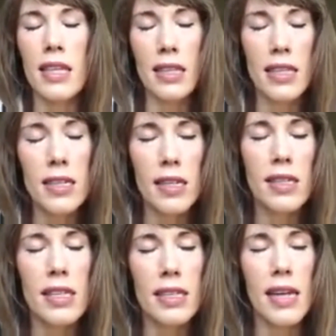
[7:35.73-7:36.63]

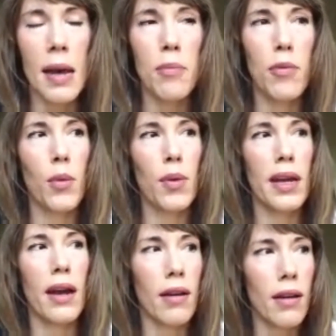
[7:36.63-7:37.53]
the step where we
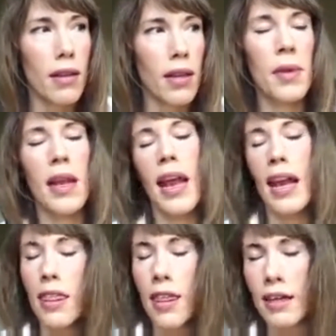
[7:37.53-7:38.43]
are
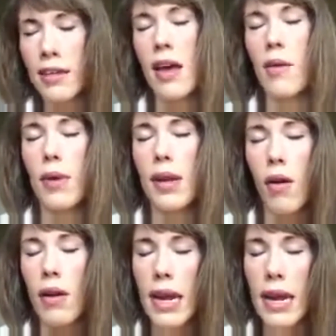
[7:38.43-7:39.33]
eliminating things that we
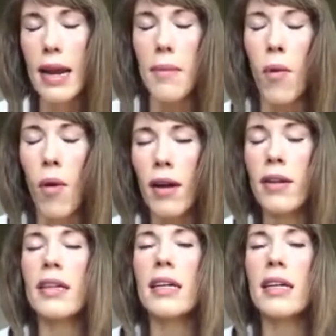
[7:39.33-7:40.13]
don't need anymore.